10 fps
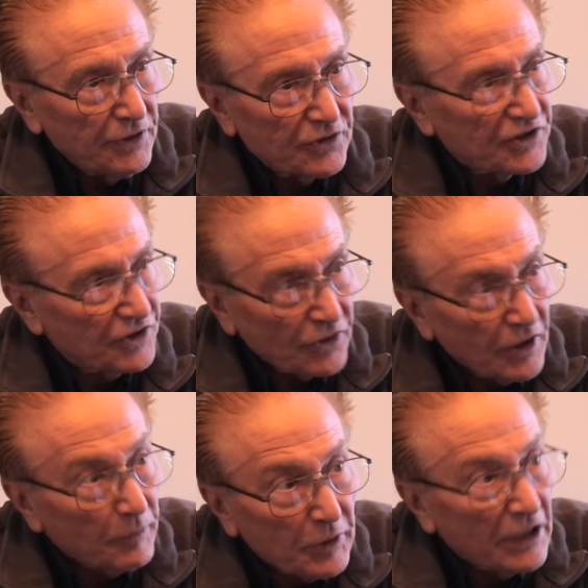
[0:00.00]
you're still
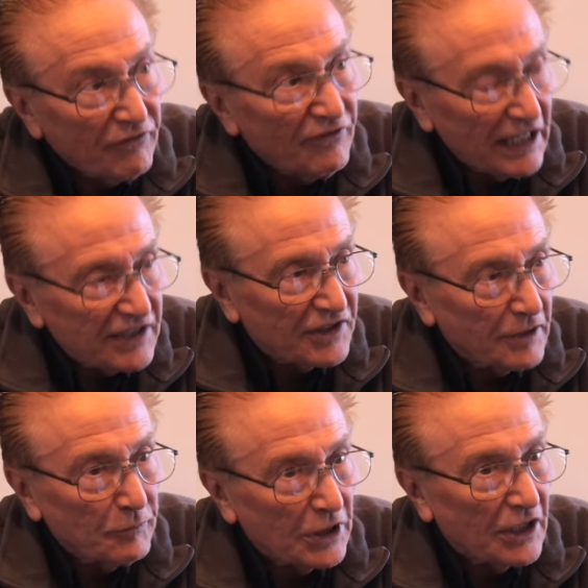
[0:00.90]
going to be
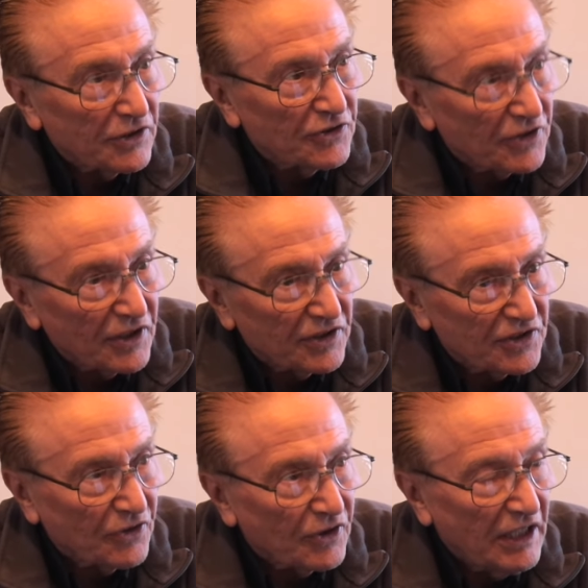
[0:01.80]
invested because you're
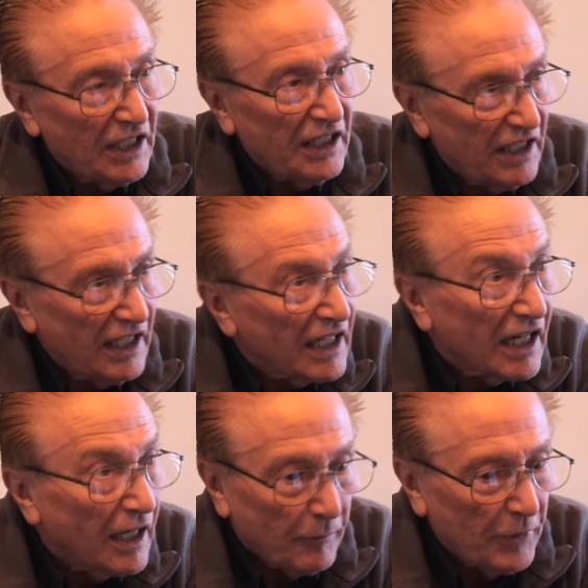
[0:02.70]
still going to need
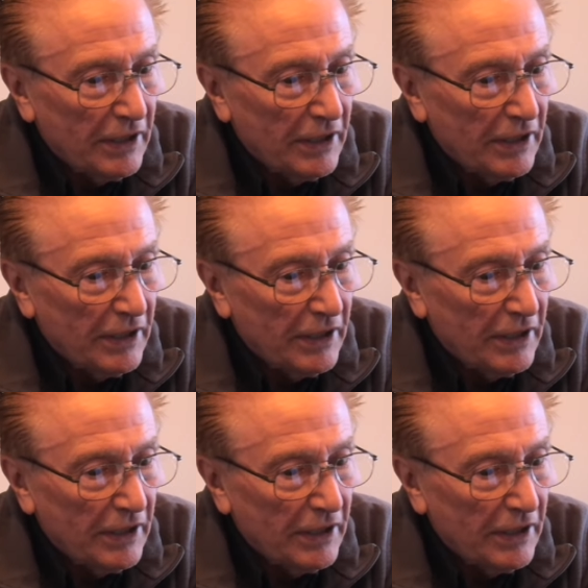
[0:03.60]
income.